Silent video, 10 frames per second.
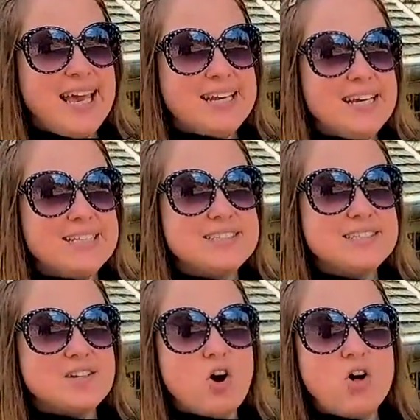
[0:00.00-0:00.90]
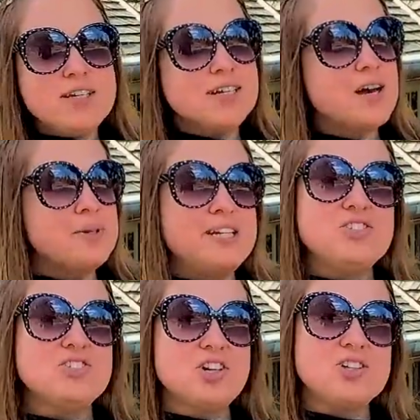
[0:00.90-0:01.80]
And it's all the
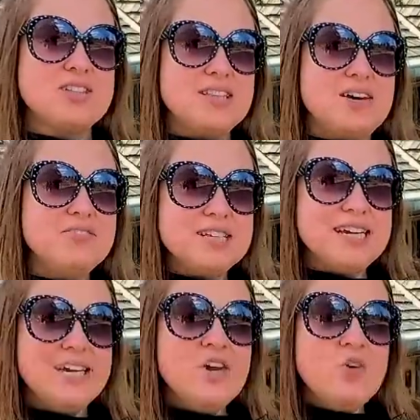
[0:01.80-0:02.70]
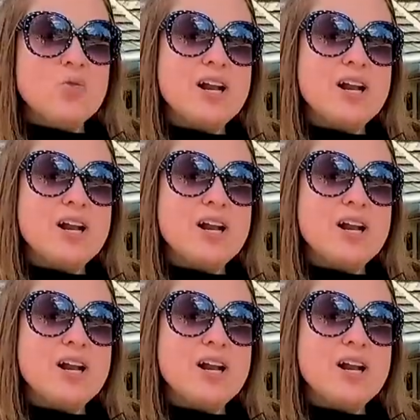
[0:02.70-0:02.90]
accommodations are lovely.